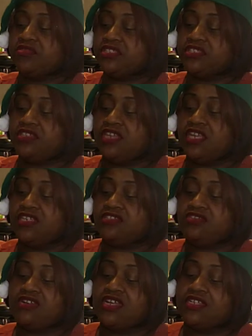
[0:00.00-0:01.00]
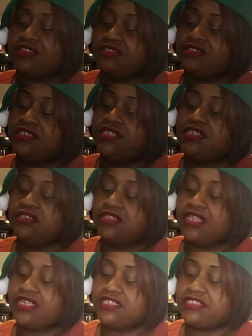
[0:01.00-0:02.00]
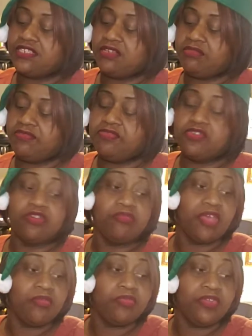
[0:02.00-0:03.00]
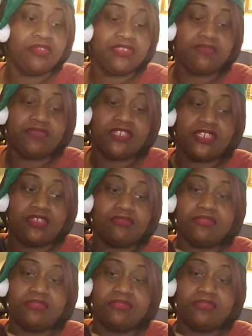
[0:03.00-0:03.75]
with your extract. Like I said before in my previous video,